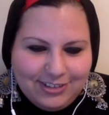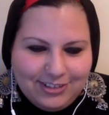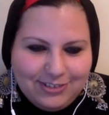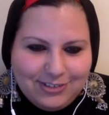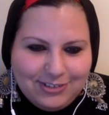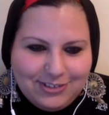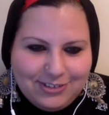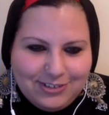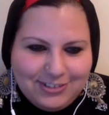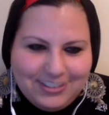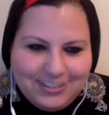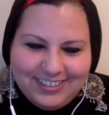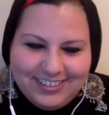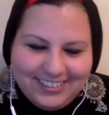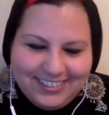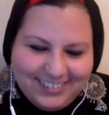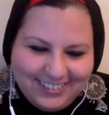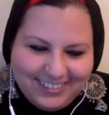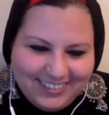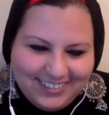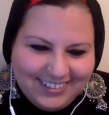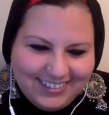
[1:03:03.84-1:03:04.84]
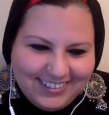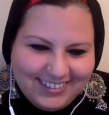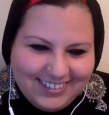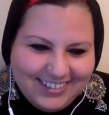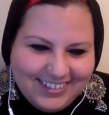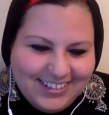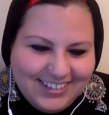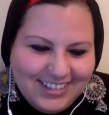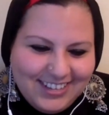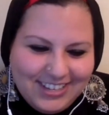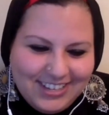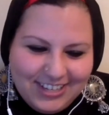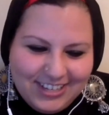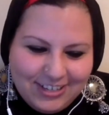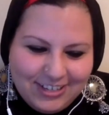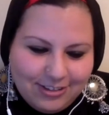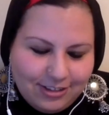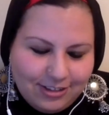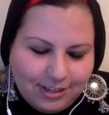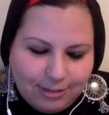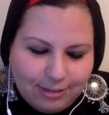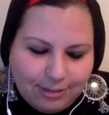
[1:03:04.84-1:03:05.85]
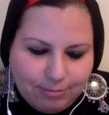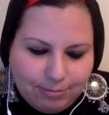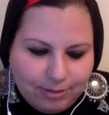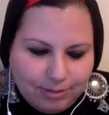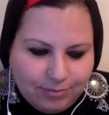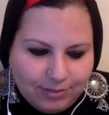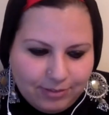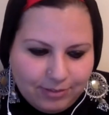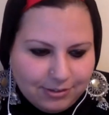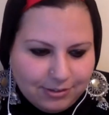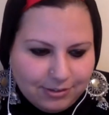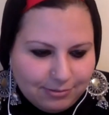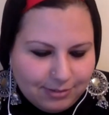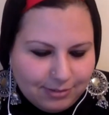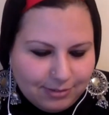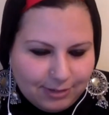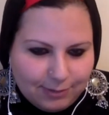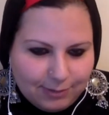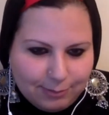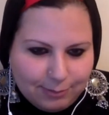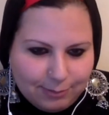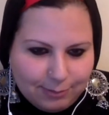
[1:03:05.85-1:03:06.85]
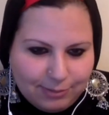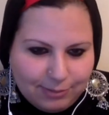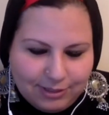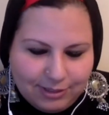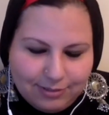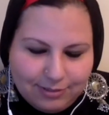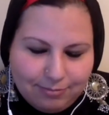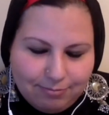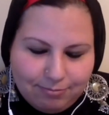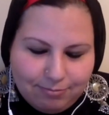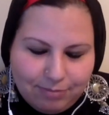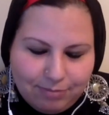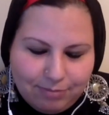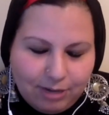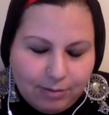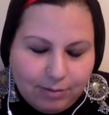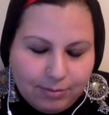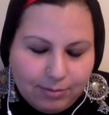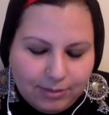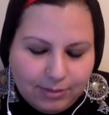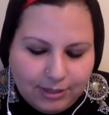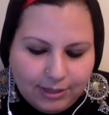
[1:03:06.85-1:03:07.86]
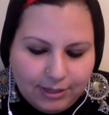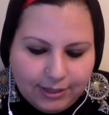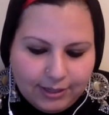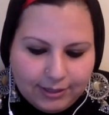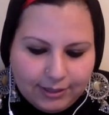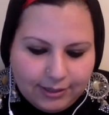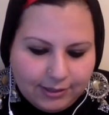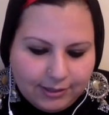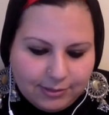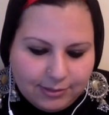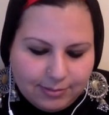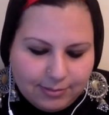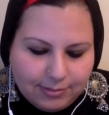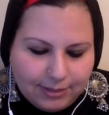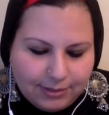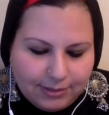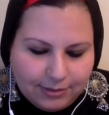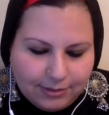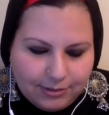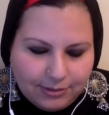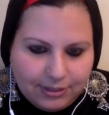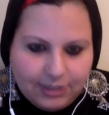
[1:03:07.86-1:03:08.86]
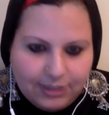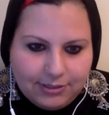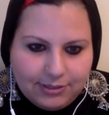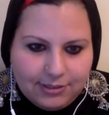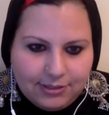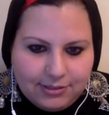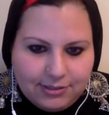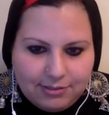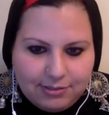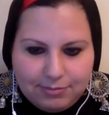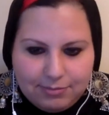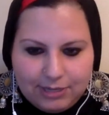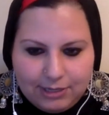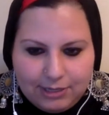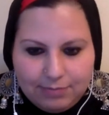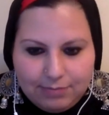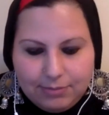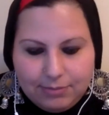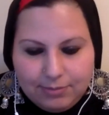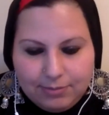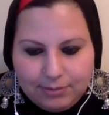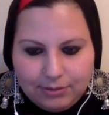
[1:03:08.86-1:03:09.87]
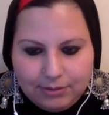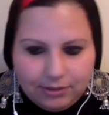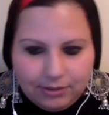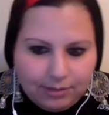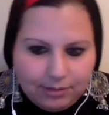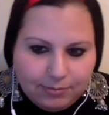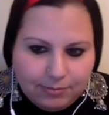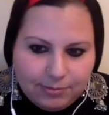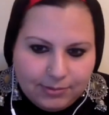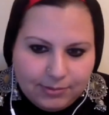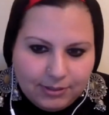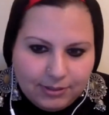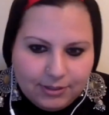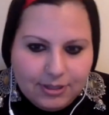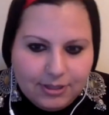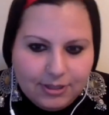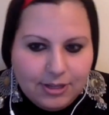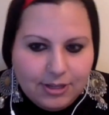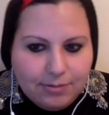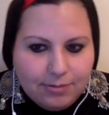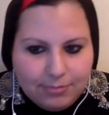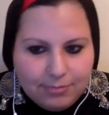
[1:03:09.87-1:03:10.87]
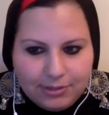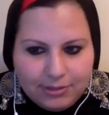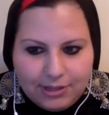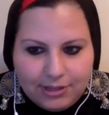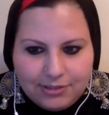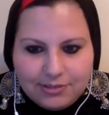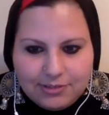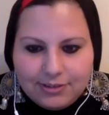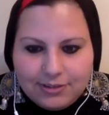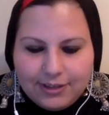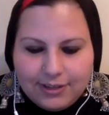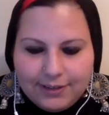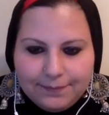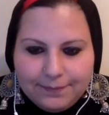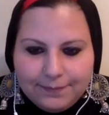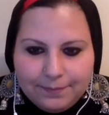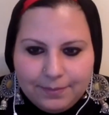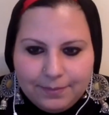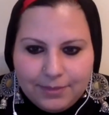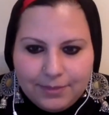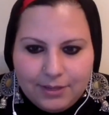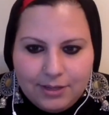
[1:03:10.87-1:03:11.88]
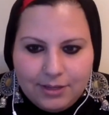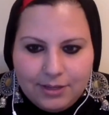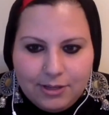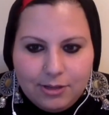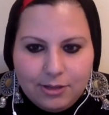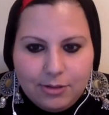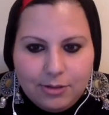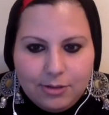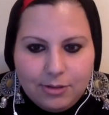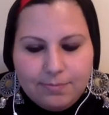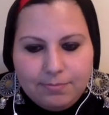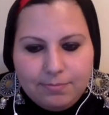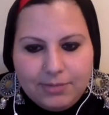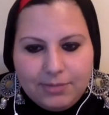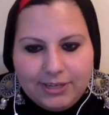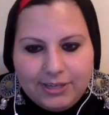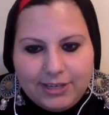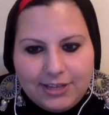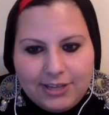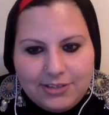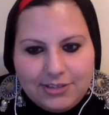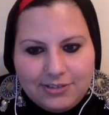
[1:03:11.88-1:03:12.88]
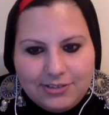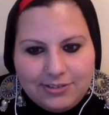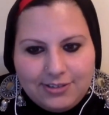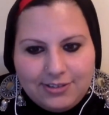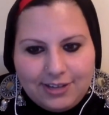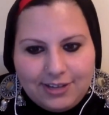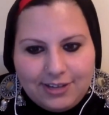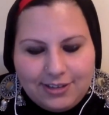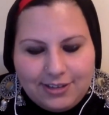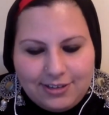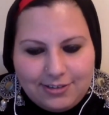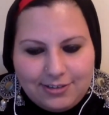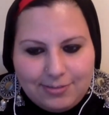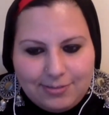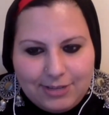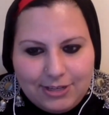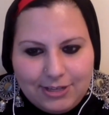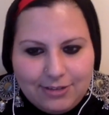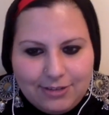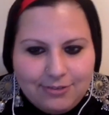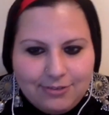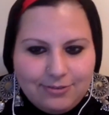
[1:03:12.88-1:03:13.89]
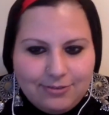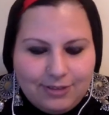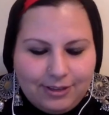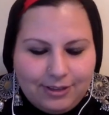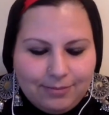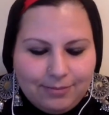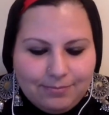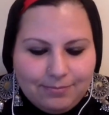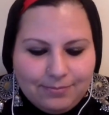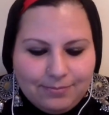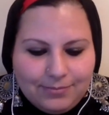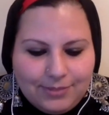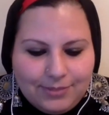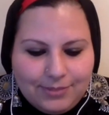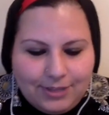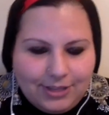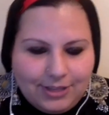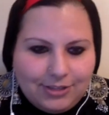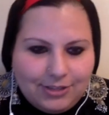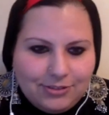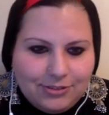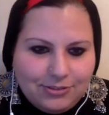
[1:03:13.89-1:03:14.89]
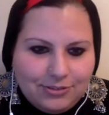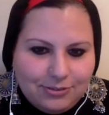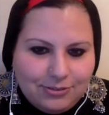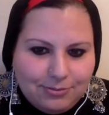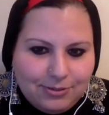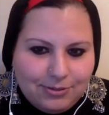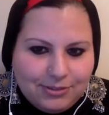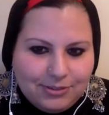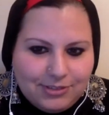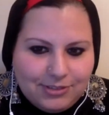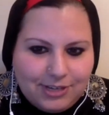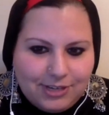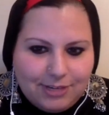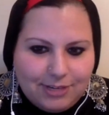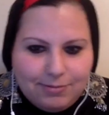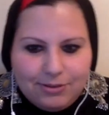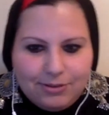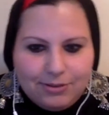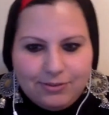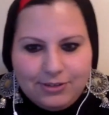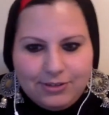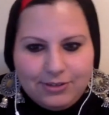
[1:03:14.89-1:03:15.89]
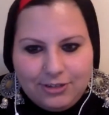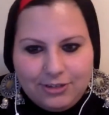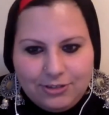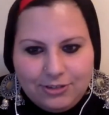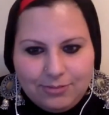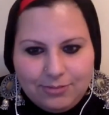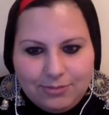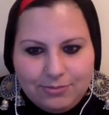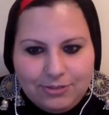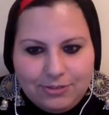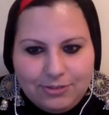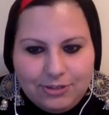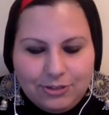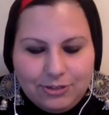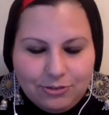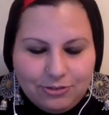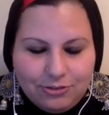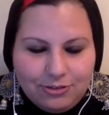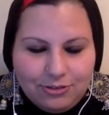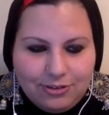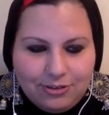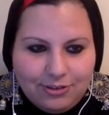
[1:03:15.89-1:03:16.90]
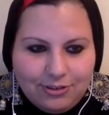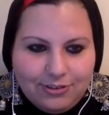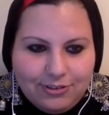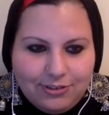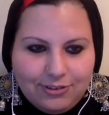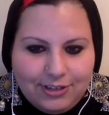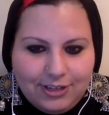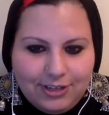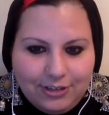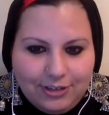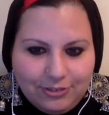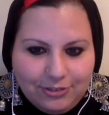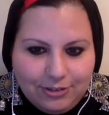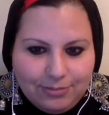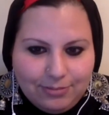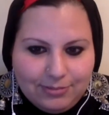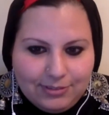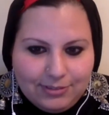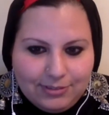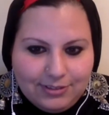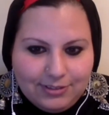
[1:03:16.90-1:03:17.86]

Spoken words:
just, you know, they could be friends, whatever, probably like expand their tactics on making people uncomfortable, but that's okay. But in case that doesn't make you like super excited about going to Egypt, you should know that Egypt